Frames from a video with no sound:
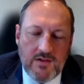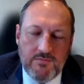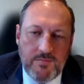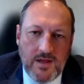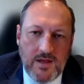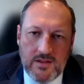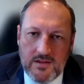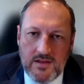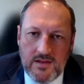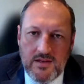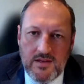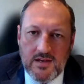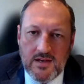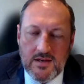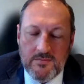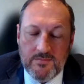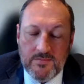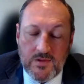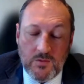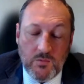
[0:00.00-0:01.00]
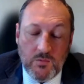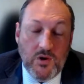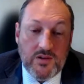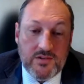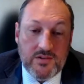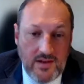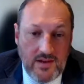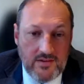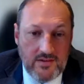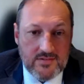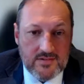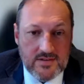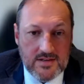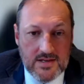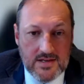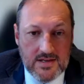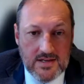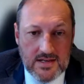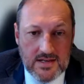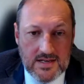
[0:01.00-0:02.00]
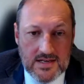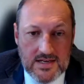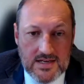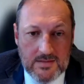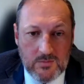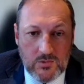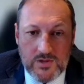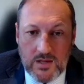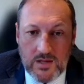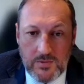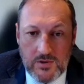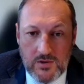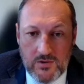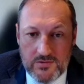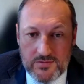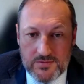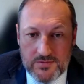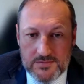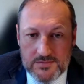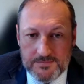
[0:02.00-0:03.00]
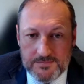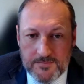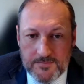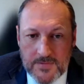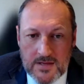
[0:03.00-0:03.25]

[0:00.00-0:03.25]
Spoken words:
met the work test. Look, that'll be useful.